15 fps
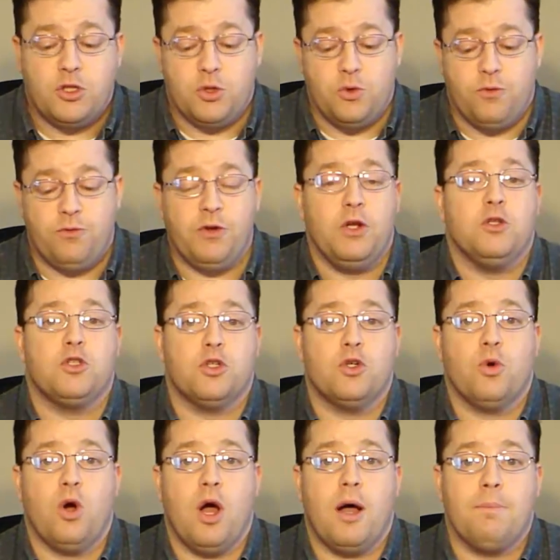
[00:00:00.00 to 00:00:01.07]
to
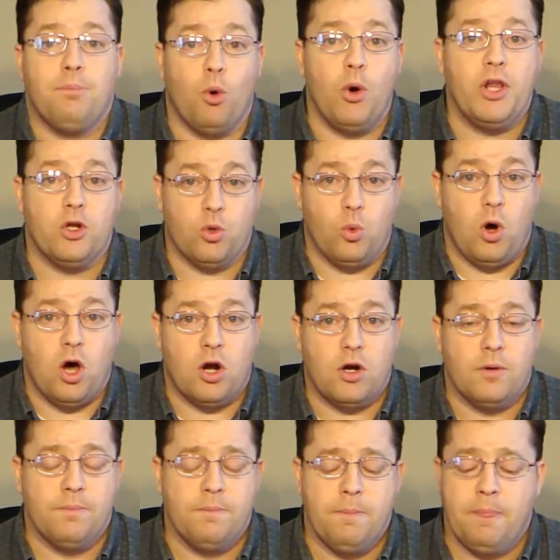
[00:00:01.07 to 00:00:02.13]
filter uh, boiler
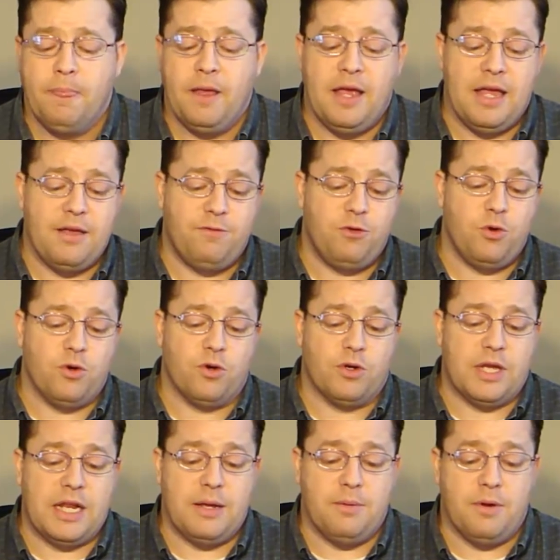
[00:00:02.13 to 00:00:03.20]
water. If you're
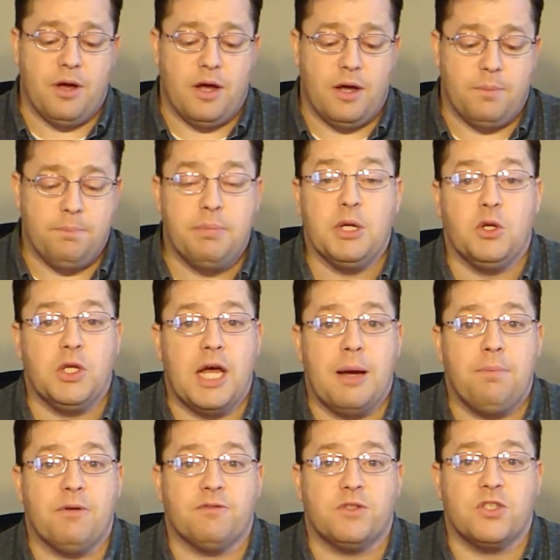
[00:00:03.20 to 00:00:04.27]
getting a
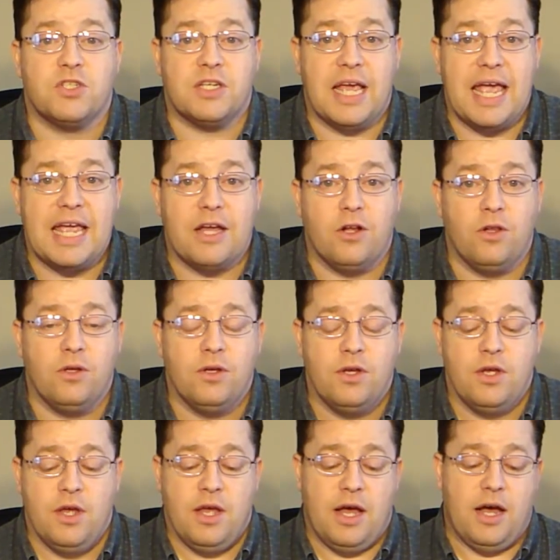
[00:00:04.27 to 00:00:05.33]
buildup of scale,
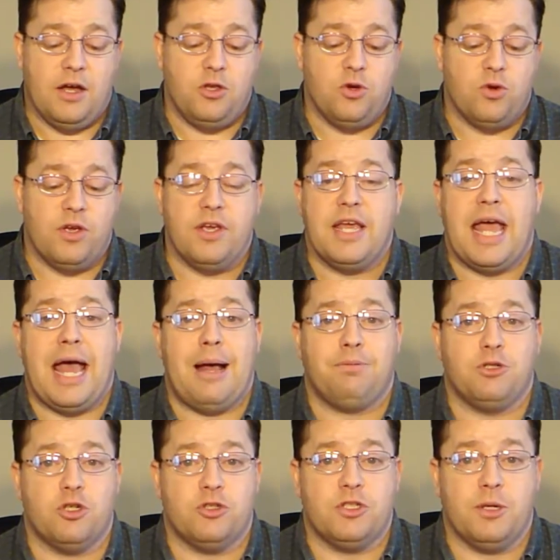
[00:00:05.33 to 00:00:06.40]
uh, you can
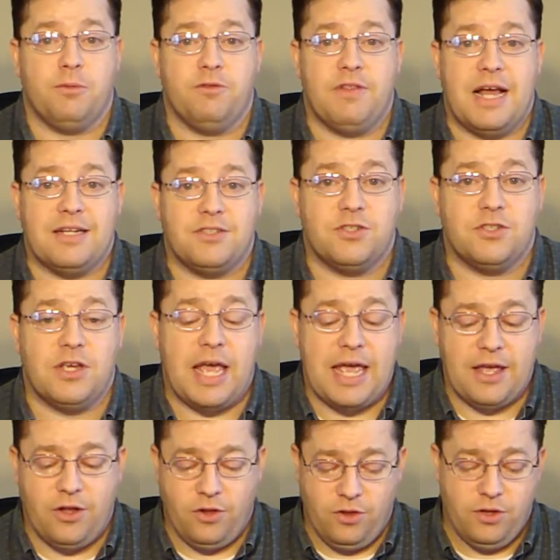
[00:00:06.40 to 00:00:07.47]
capture some of
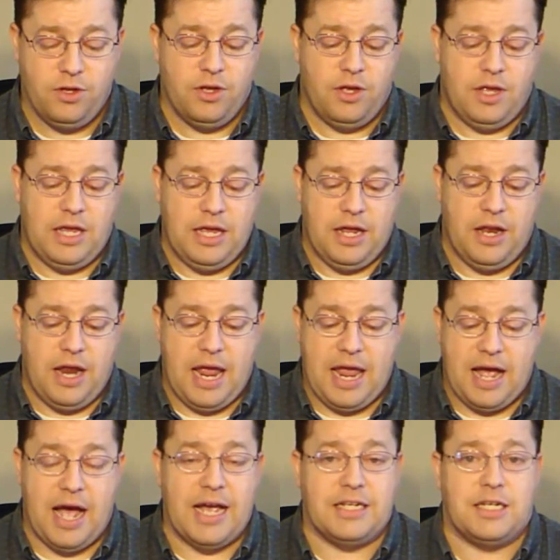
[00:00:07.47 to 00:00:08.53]
scale in a
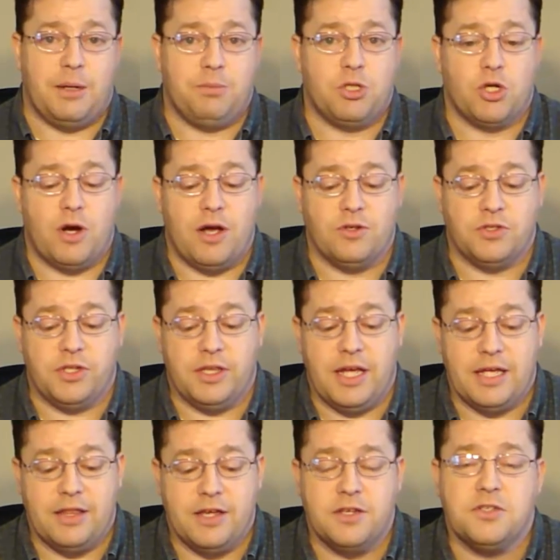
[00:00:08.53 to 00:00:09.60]
high temperature housing
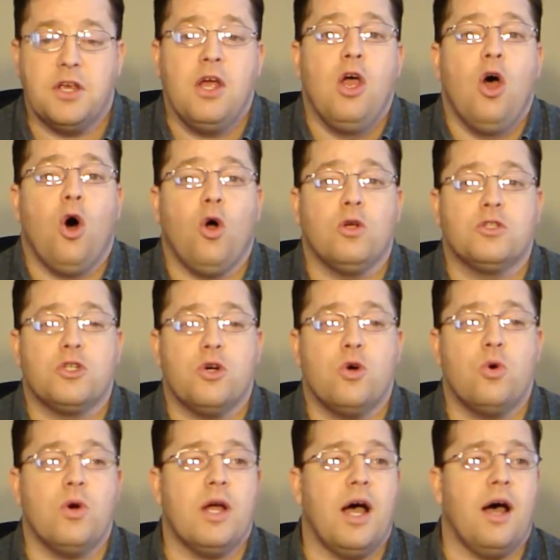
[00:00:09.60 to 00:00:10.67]
like this.
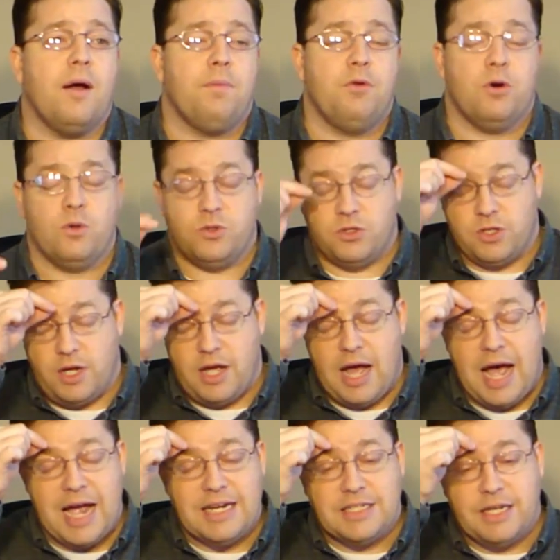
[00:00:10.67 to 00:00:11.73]
Also, uh, those uh,
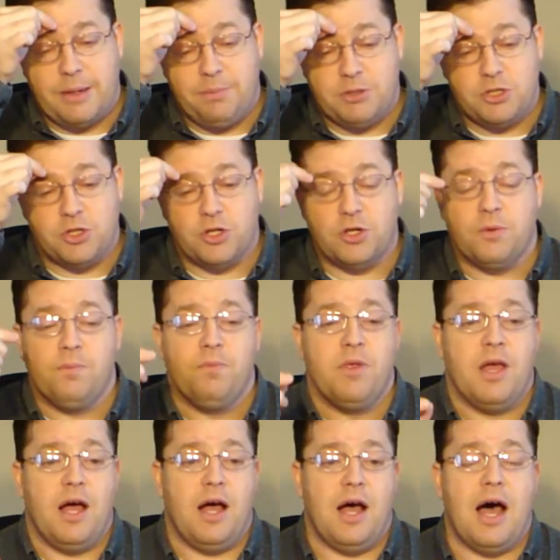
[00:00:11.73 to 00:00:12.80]
high temperature
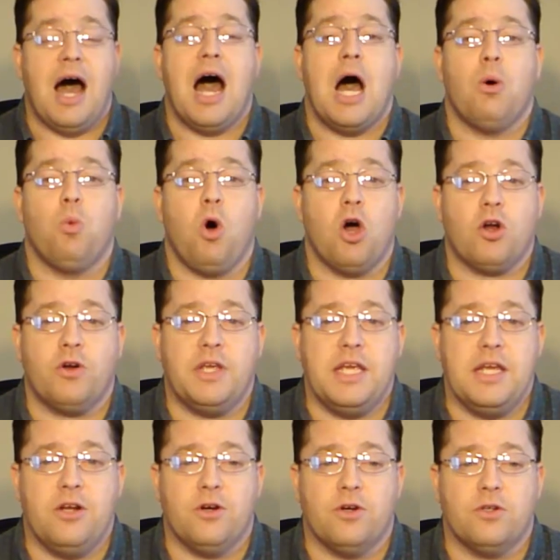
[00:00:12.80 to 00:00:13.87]
uh, hot water
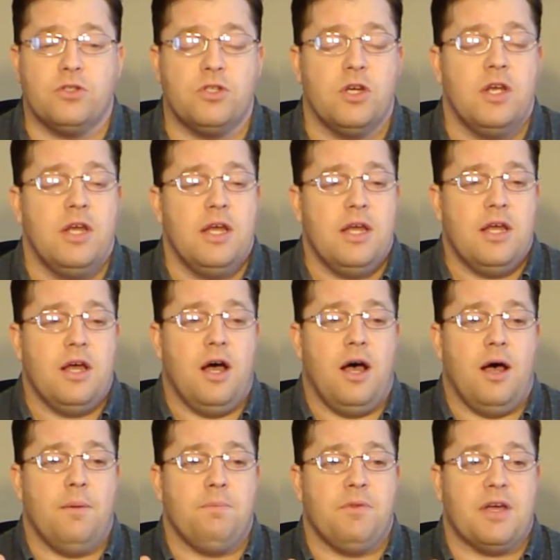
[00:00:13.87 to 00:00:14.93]
heaters,
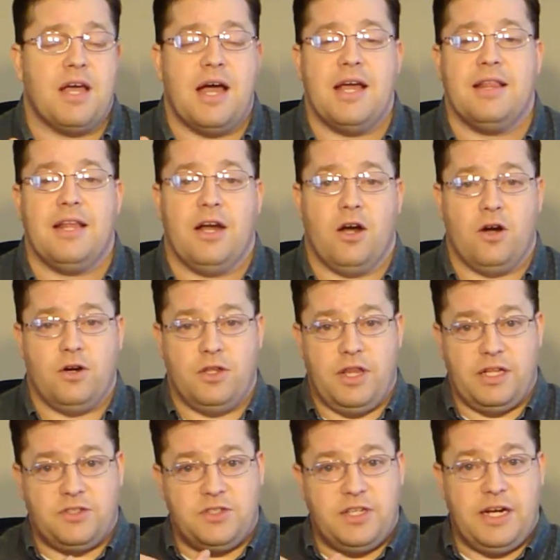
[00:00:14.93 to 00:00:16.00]
um, the kind that are
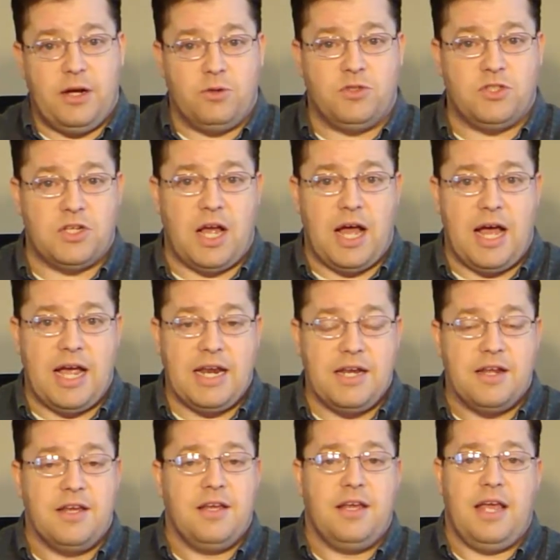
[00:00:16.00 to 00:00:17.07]
that sit
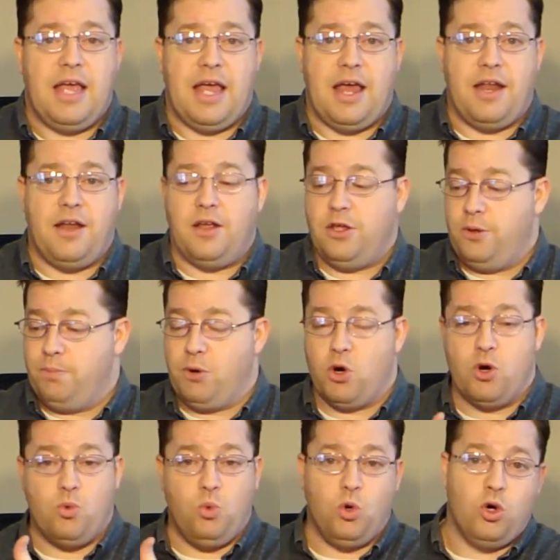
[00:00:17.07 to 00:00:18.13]
outside and uh, you
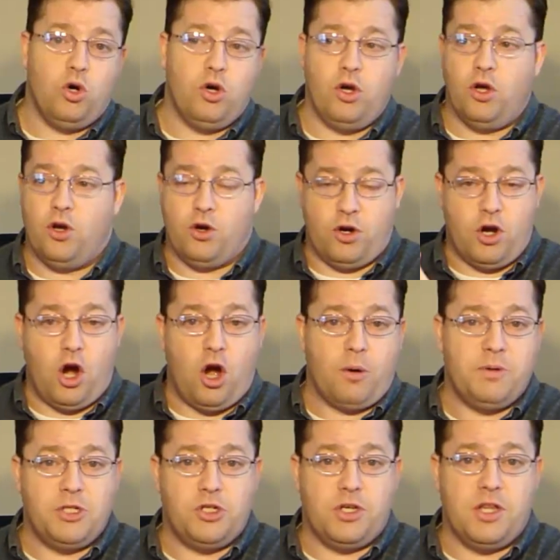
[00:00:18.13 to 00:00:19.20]
burn wood or
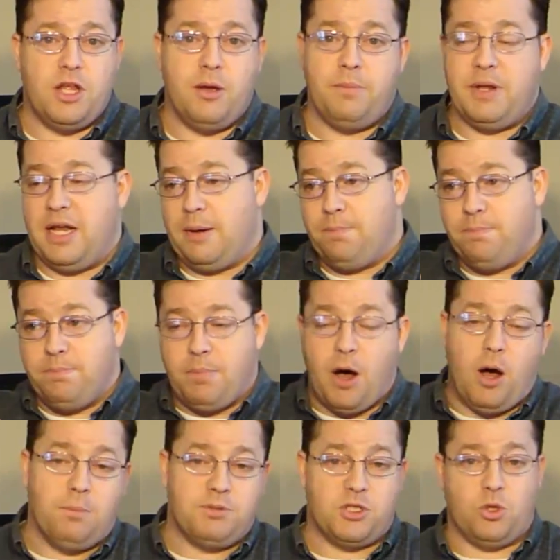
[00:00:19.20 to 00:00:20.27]
garbage in them, and it
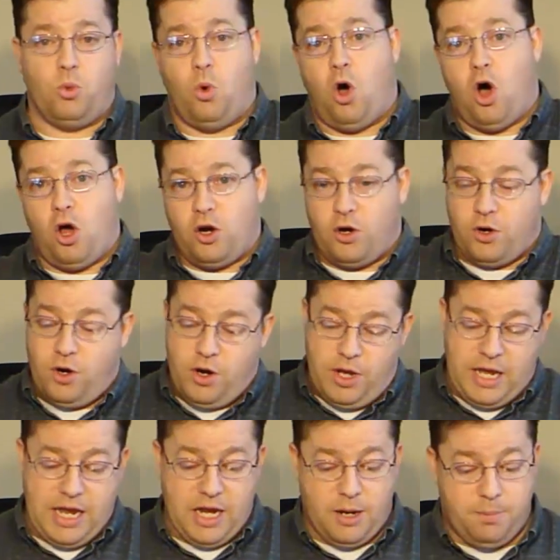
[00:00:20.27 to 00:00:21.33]
pumps the water
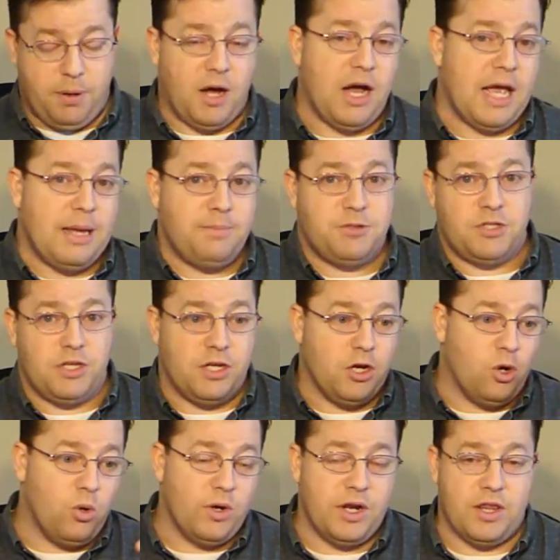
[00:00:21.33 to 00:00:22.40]
into pipes that
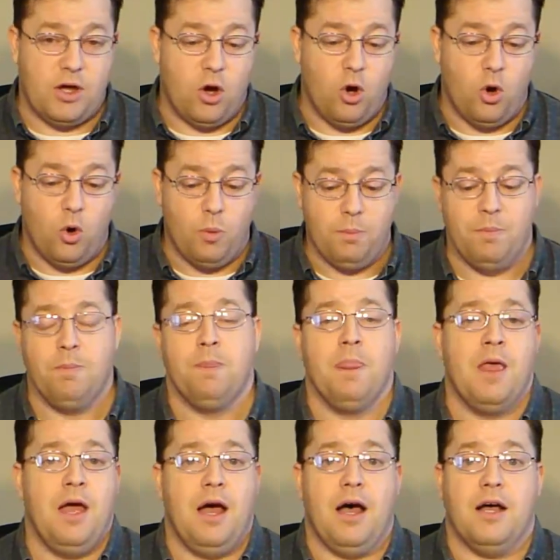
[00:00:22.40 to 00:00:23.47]
go into the home.
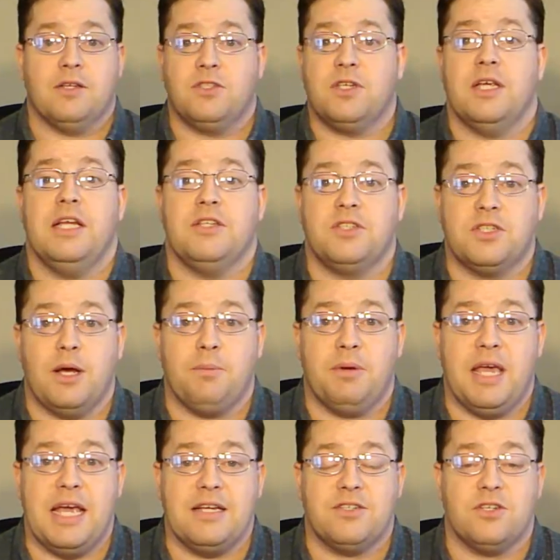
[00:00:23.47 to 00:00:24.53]
Uh, in some
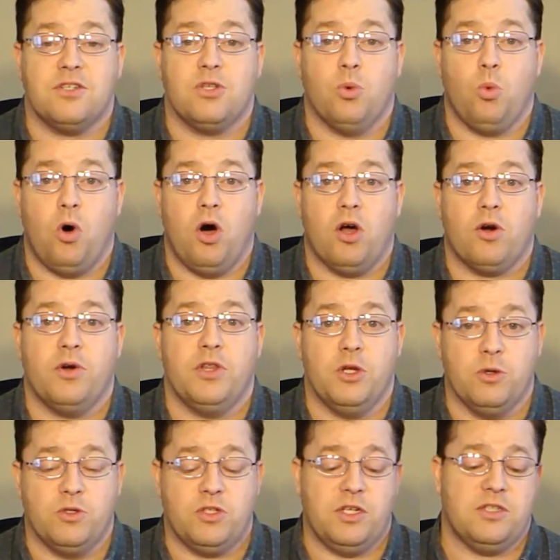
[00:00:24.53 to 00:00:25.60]
cases, the water in
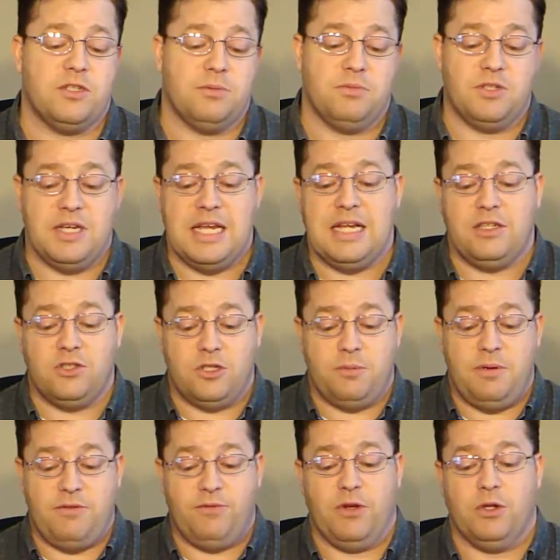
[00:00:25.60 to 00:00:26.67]
those systems needs to
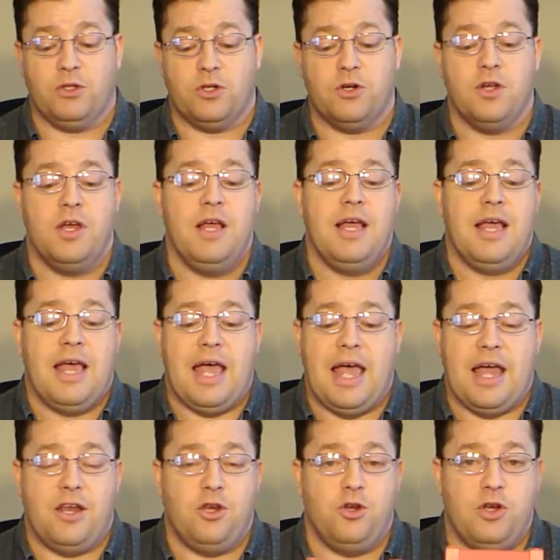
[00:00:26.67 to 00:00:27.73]
be filtered,
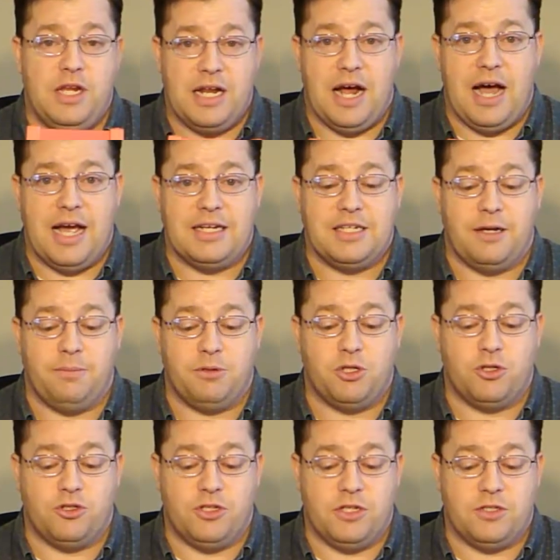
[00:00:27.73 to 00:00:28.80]
and you need a high
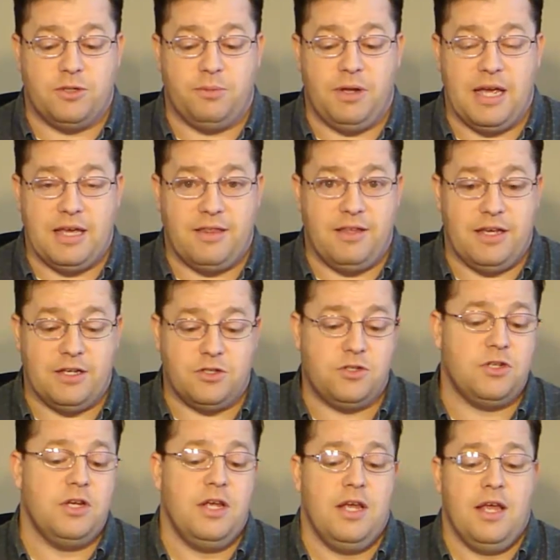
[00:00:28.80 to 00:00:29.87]
temperature system like
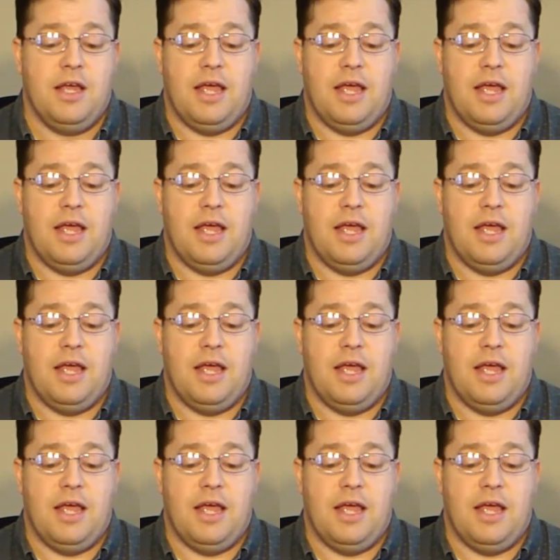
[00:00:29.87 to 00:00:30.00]
this